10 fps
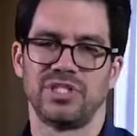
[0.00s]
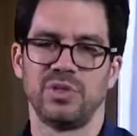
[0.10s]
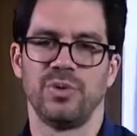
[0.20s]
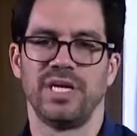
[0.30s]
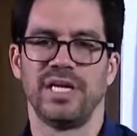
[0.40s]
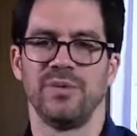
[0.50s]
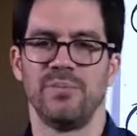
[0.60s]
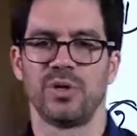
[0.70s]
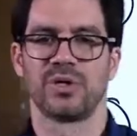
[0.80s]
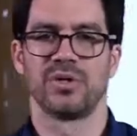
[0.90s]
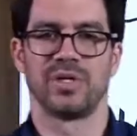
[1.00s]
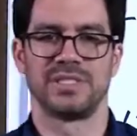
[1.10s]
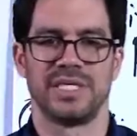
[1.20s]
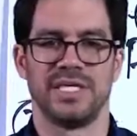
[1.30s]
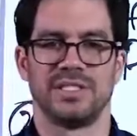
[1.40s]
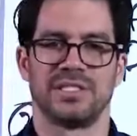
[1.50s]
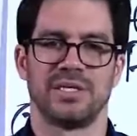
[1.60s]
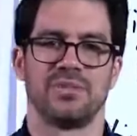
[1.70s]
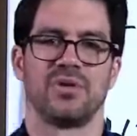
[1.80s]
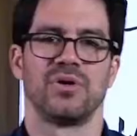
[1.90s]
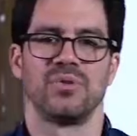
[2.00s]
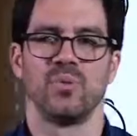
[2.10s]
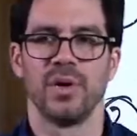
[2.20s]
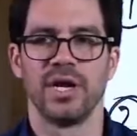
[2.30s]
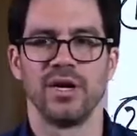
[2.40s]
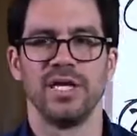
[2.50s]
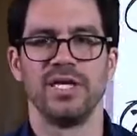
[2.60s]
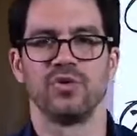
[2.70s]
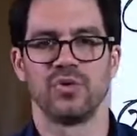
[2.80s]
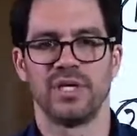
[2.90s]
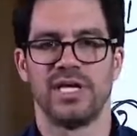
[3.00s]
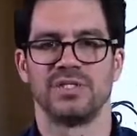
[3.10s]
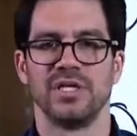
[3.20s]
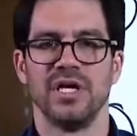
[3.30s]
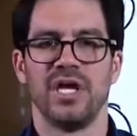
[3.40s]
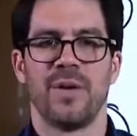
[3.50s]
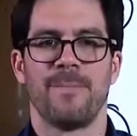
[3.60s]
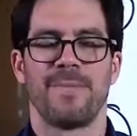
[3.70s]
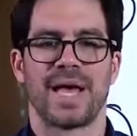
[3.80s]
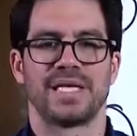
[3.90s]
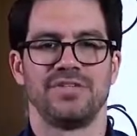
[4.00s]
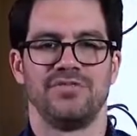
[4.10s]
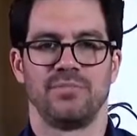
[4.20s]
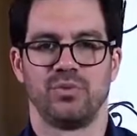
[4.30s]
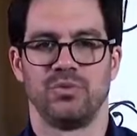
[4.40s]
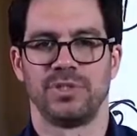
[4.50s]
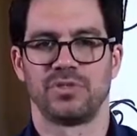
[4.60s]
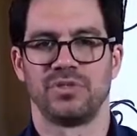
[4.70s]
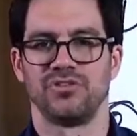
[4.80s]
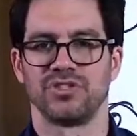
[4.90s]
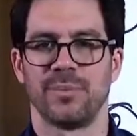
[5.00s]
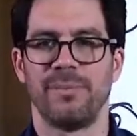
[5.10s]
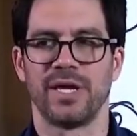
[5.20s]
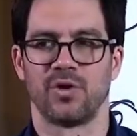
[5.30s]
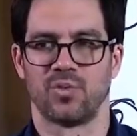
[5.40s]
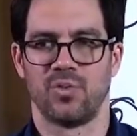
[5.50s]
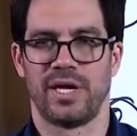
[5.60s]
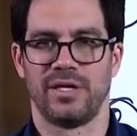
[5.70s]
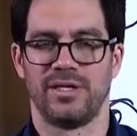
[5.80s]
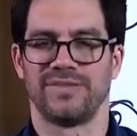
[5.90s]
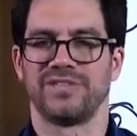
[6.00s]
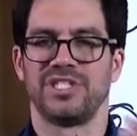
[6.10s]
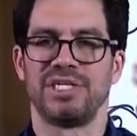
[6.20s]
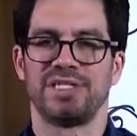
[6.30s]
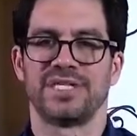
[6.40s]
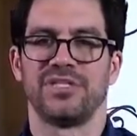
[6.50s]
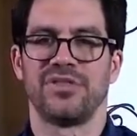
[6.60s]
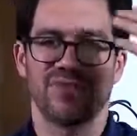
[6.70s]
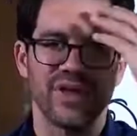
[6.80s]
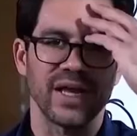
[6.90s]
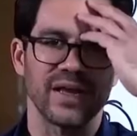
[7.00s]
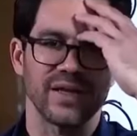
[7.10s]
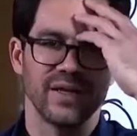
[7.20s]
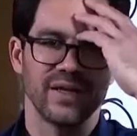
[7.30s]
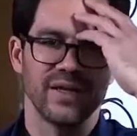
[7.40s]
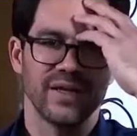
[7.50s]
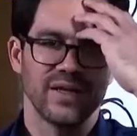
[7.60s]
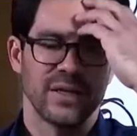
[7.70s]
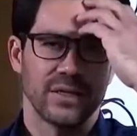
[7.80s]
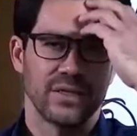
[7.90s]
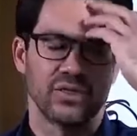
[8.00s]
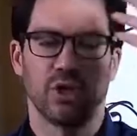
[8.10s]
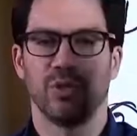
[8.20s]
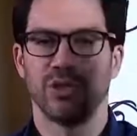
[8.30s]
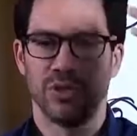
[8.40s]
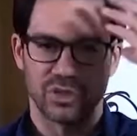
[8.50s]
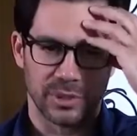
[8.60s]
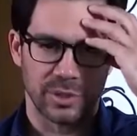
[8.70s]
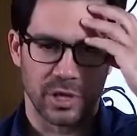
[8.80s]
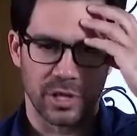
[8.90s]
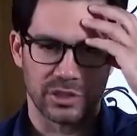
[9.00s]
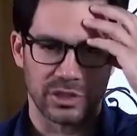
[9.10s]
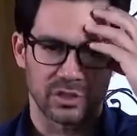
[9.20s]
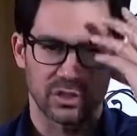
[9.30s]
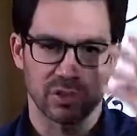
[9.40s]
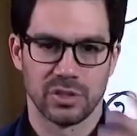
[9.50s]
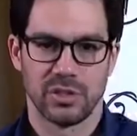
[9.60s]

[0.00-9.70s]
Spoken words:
You see, reading a book or attending a seminar rarely creates massive improvements. There's a better way. You have to change how you think. It's to go into your subconscious.